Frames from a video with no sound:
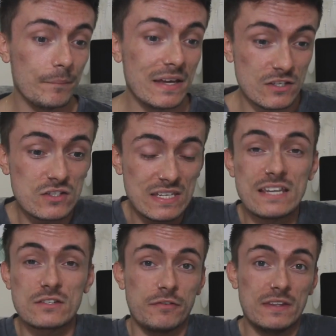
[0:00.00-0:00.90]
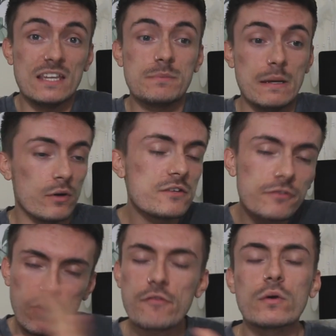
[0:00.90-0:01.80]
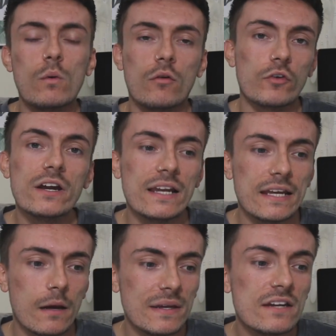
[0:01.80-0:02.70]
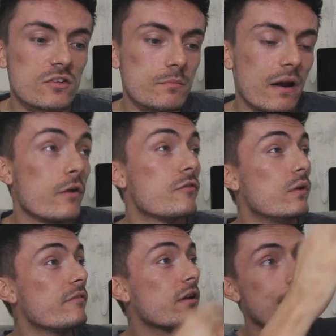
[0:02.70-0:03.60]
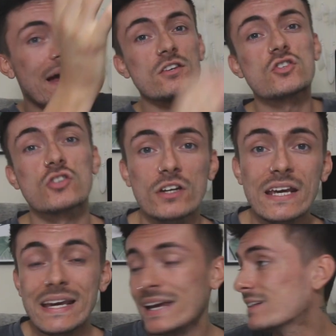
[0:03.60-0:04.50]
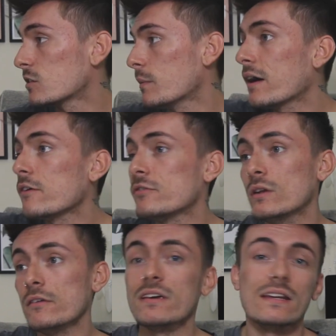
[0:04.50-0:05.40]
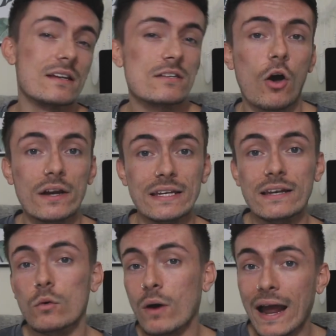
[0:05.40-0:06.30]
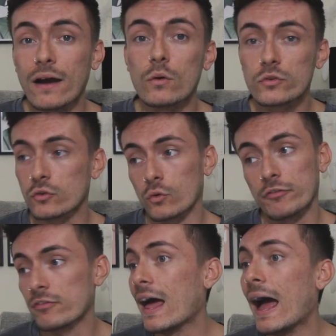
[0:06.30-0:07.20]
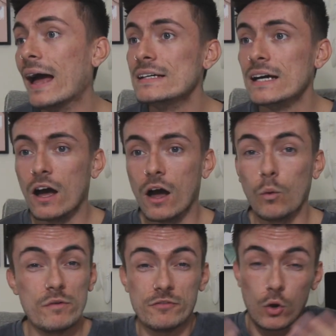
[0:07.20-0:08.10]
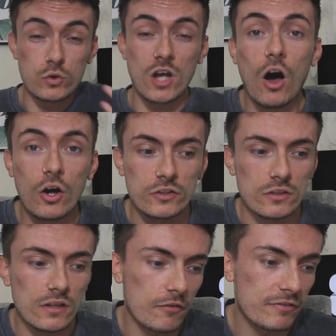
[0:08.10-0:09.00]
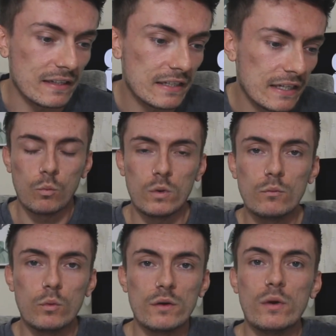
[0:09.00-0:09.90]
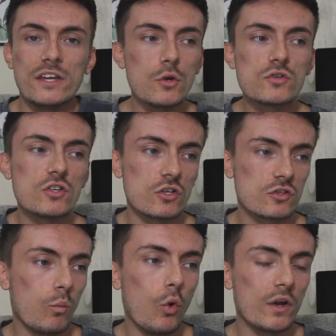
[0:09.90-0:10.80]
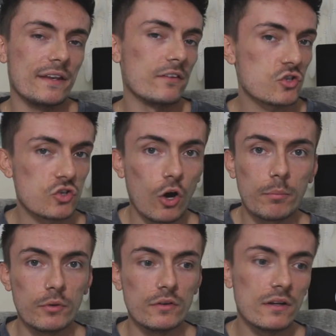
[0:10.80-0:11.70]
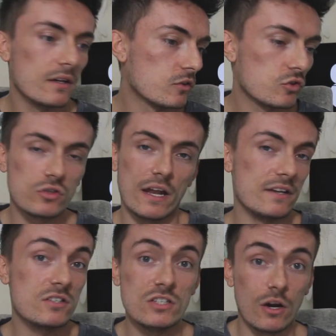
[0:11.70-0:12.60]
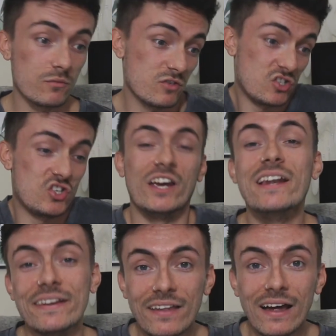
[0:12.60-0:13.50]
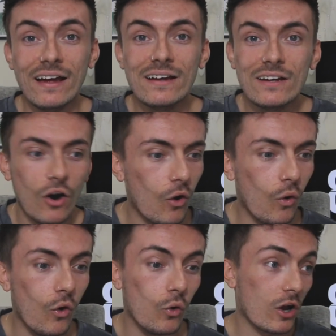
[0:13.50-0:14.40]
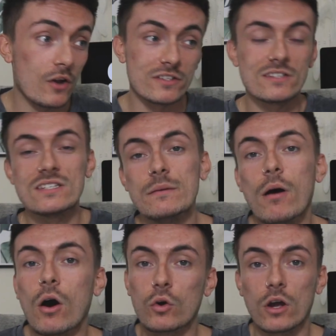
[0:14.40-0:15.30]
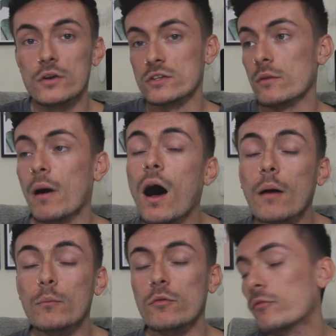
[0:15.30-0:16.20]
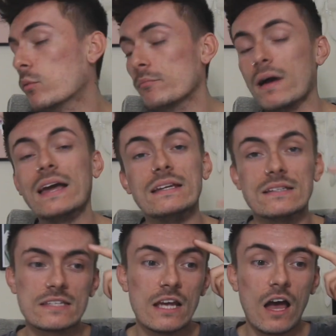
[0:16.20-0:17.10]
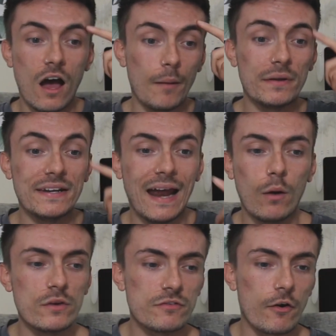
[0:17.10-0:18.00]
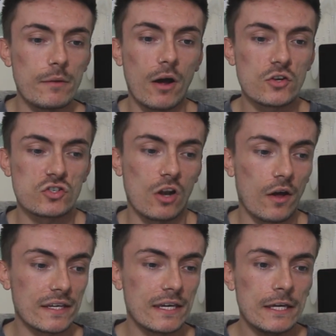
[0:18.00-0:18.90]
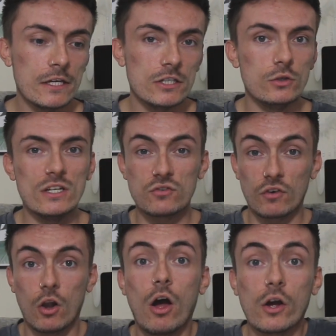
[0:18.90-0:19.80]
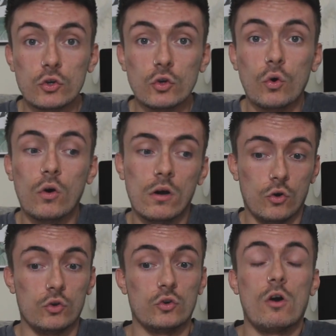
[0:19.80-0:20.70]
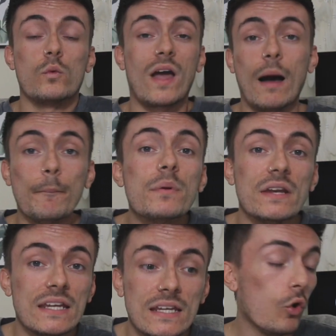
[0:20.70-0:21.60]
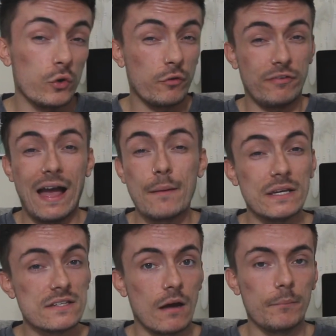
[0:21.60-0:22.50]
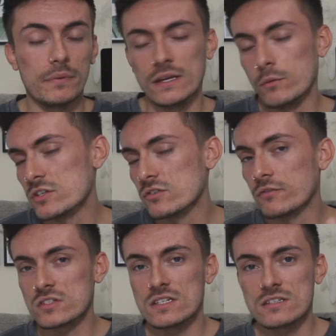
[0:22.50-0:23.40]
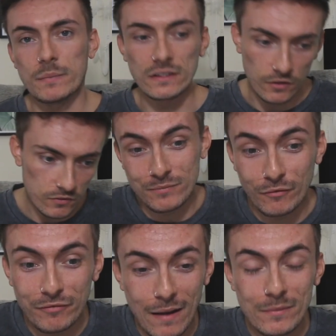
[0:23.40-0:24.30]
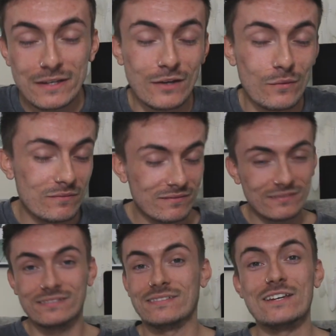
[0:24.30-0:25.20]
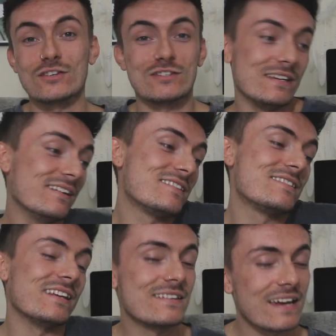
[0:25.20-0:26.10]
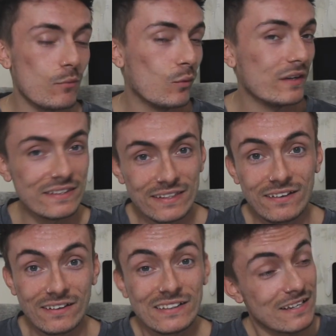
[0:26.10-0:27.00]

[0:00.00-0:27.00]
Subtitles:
It's for these people. It's for everyone, really. I mean, it doesn't matter if you live in a mansion. It doesn't matter if you live in a tiny little house or a flat with no garden. I think we're used to just walking down the shop and you know, just chilling there, or going to the cinema, or going to the pub with mates. But now it's very much like you need to rely on your own company, or your family's company, which is obviously something that some families don't. They just sit at the table and eat dinner.